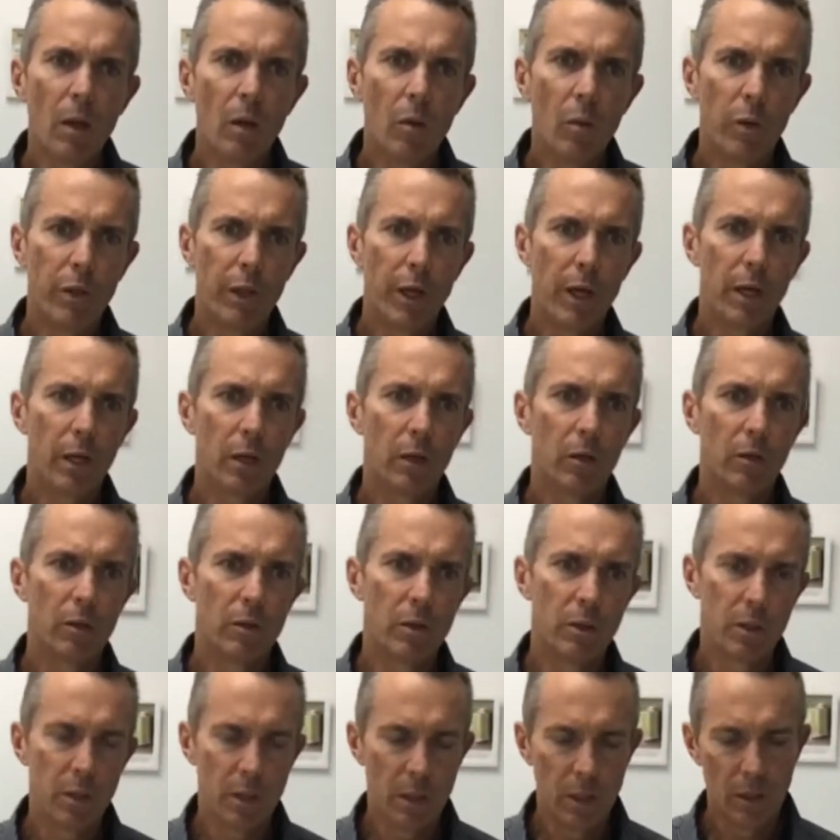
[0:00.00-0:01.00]
Without a good
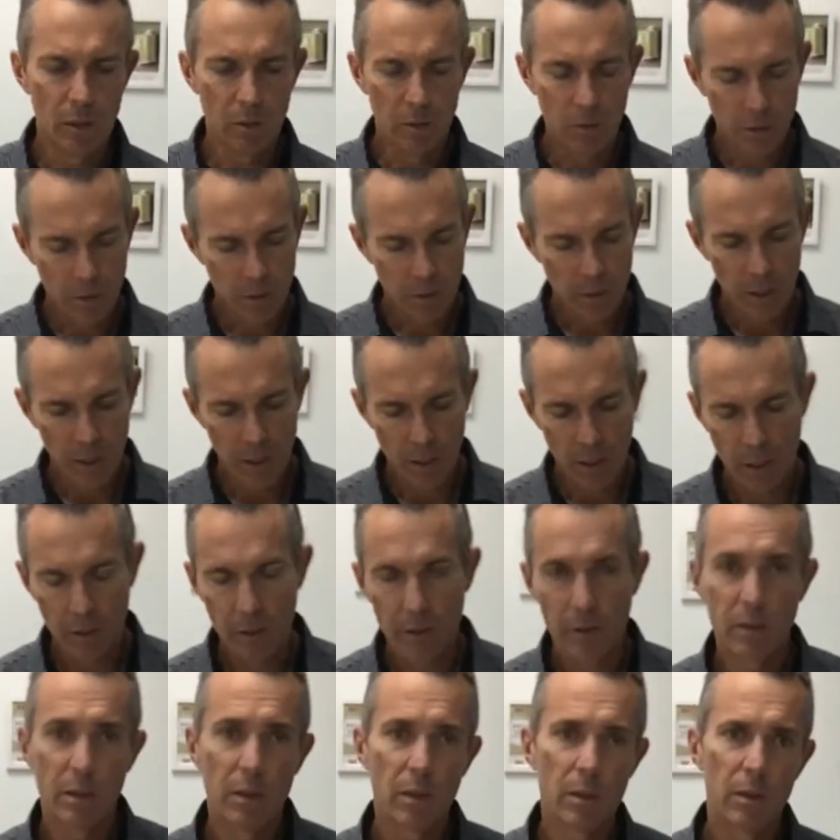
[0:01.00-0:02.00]
seal, the
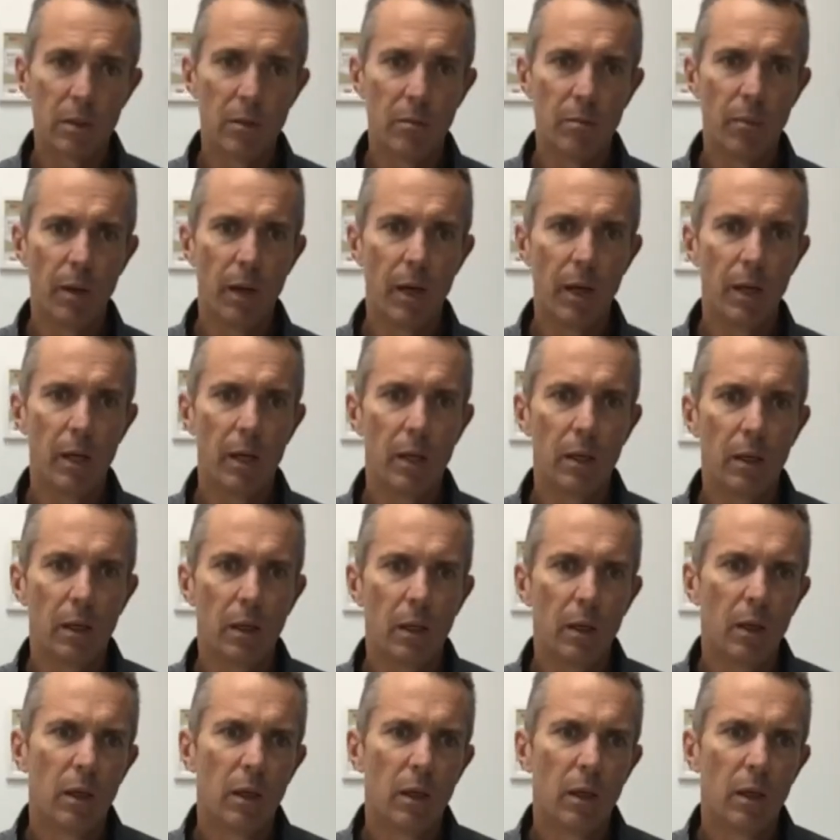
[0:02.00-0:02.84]
system may